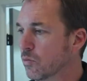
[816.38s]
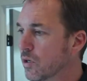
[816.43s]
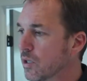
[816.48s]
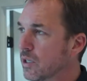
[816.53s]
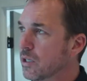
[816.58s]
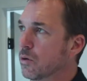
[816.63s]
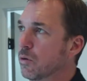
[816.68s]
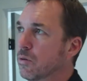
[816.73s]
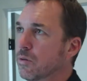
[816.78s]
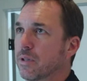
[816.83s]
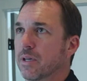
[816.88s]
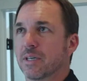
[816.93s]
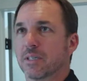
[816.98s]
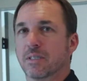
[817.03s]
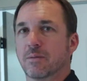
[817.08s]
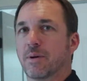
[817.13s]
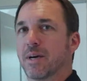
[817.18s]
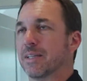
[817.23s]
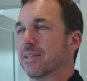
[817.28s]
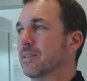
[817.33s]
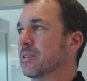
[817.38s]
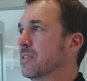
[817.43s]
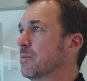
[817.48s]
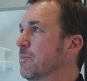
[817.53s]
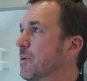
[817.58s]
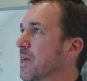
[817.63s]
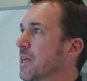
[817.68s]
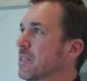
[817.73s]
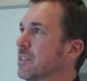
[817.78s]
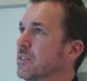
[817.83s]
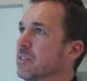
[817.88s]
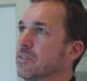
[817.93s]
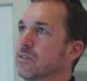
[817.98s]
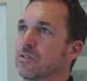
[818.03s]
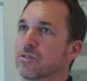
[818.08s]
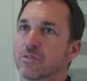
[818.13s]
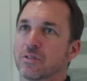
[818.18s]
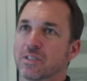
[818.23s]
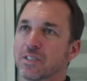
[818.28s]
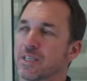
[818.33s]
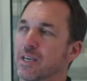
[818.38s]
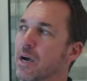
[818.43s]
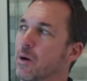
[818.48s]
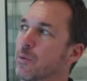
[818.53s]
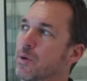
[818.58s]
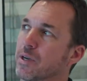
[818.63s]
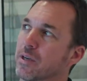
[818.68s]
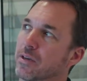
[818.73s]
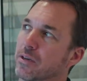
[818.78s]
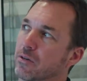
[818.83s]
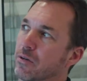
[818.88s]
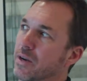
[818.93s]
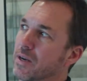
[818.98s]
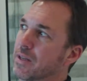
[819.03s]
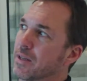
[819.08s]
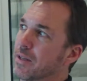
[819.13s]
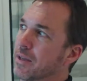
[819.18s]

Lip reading: really cool things about this space is you'll see how we integrated